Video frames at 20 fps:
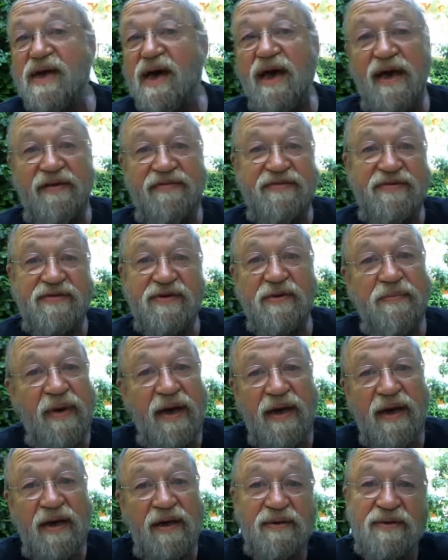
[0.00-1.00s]
I have so
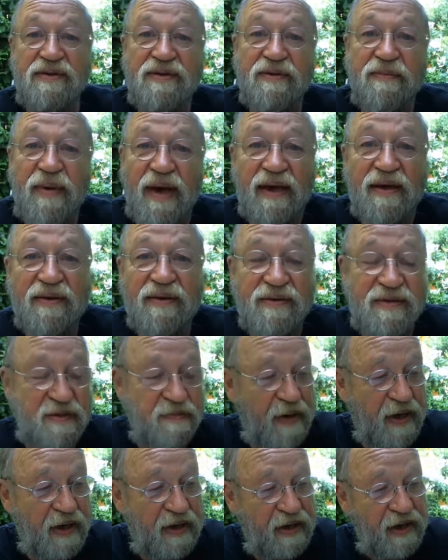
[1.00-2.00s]
many good tobaccos,
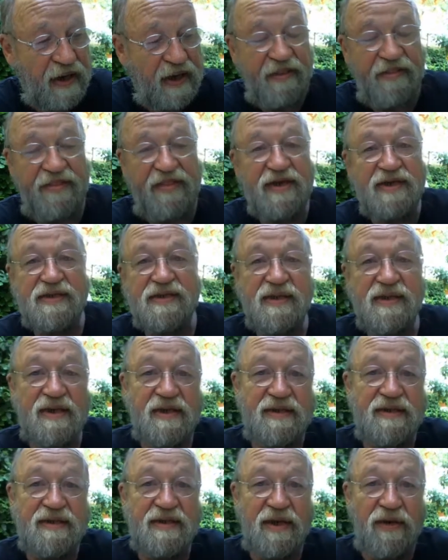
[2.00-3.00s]
but this
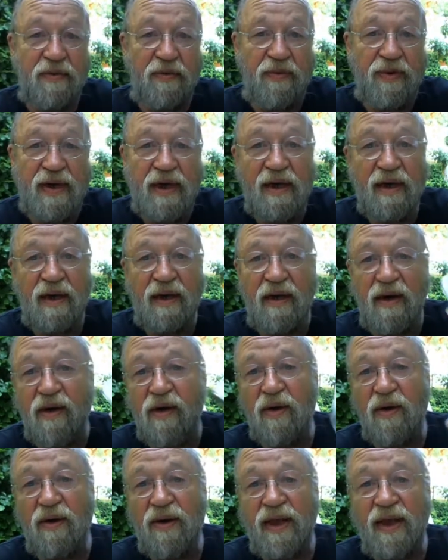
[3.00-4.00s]
is a real
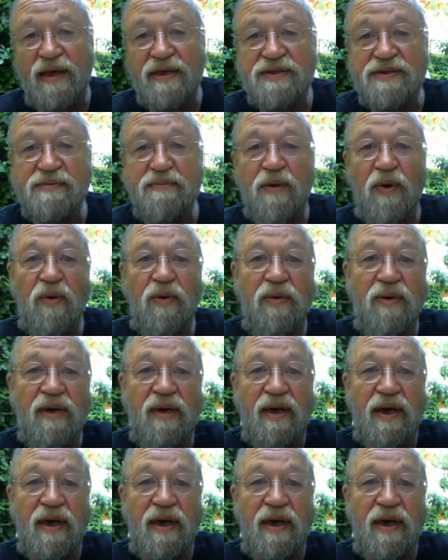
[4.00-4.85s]
all-day smoke.